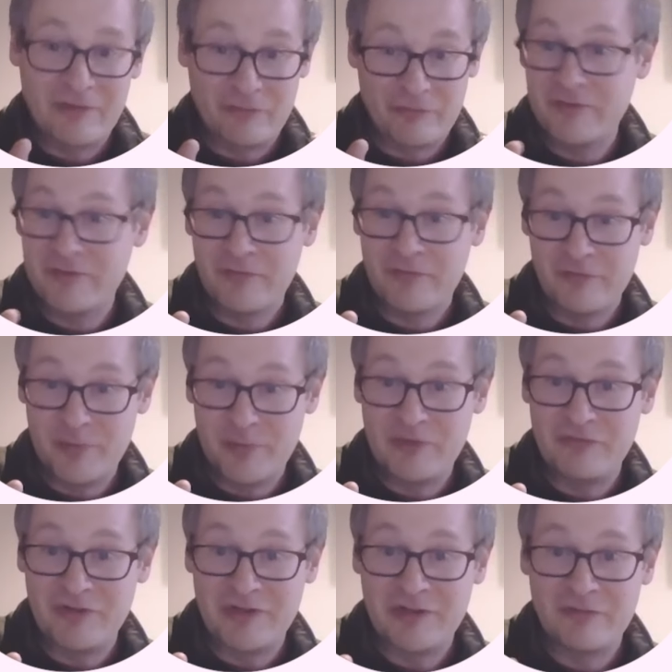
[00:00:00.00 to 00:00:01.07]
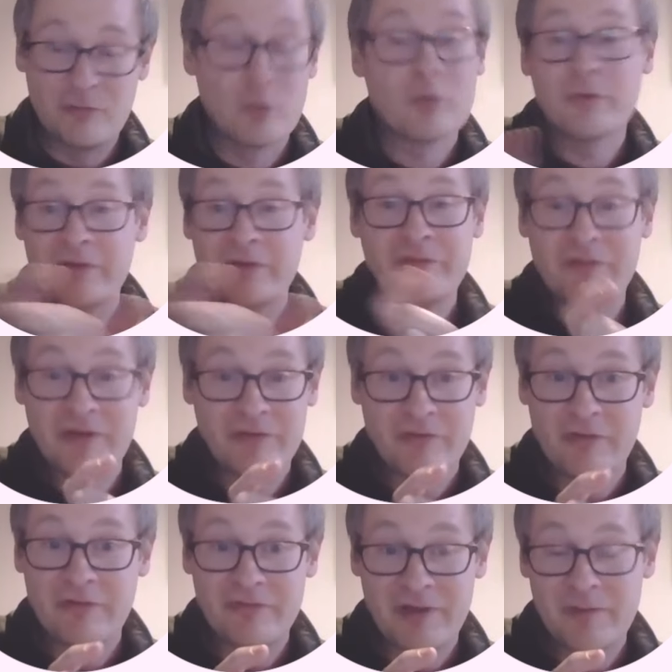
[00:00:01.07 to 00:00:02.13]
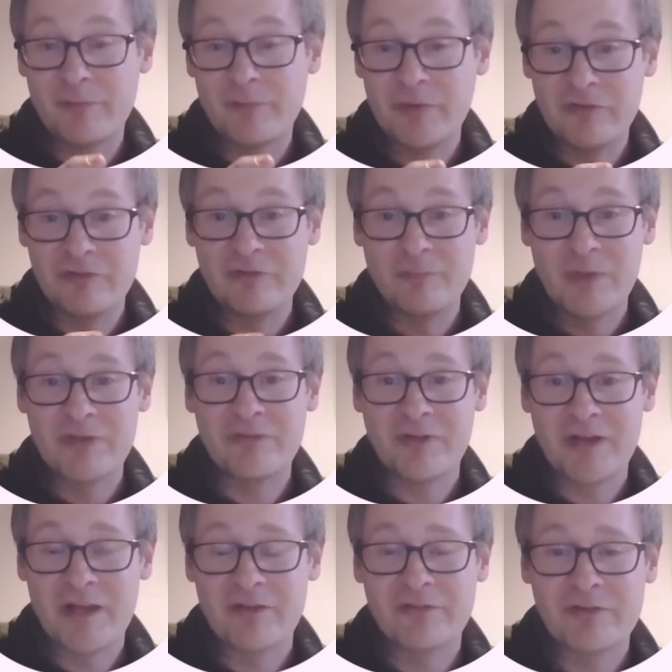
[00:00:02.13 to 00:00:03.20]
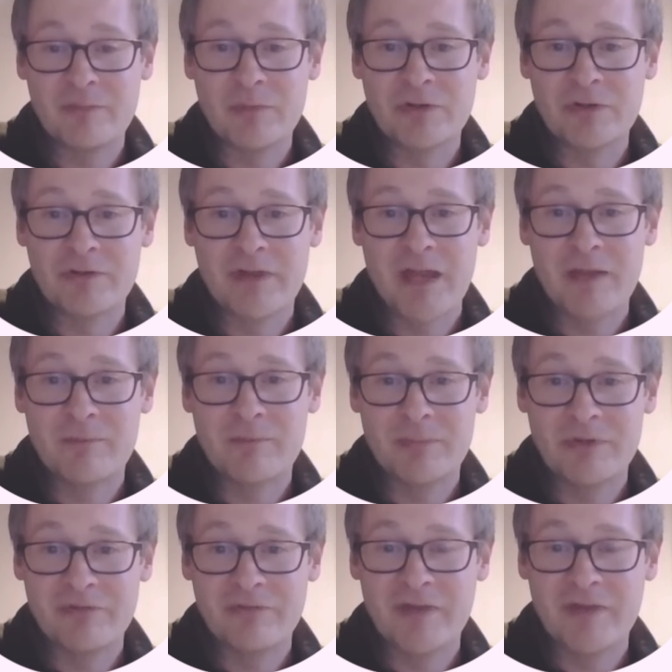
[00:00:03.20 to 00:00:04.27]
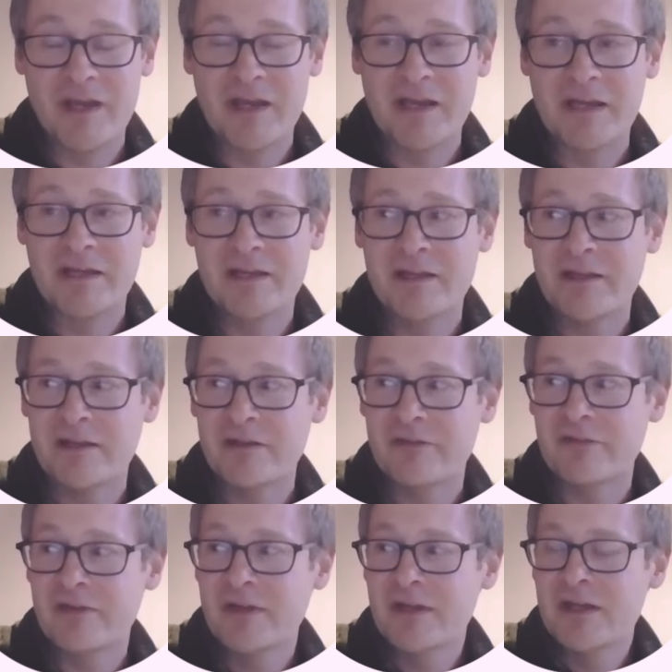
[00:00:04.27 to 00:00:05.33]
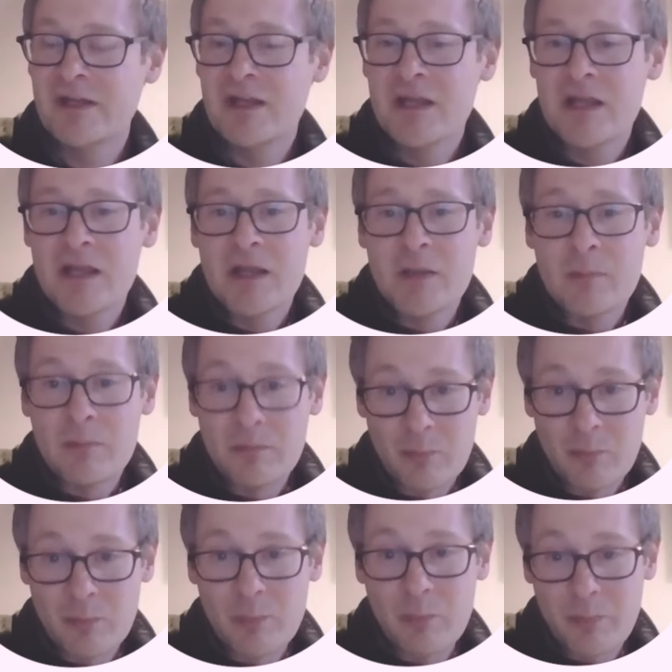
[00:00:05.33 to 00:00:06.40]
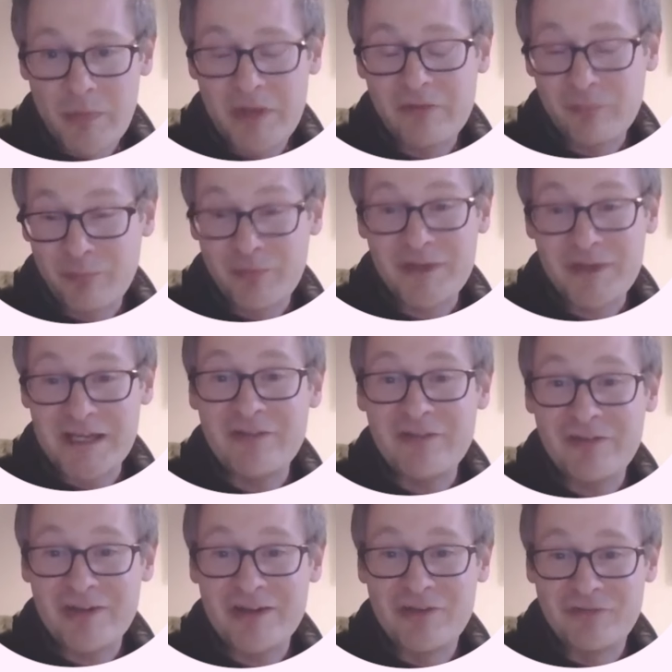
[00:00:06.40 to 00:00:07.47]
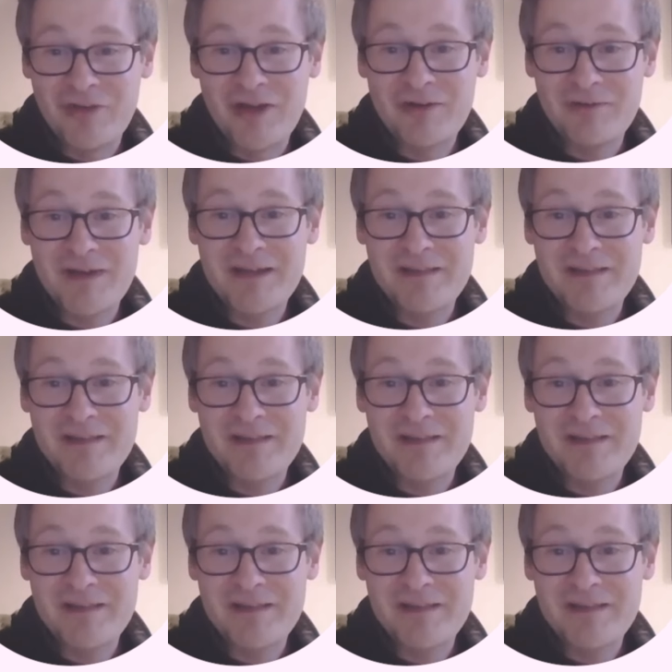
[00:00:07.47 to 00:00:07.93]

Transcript: are different species, or these things are the same species, based on how similar that piece of DNA is. It's pretty easy to generate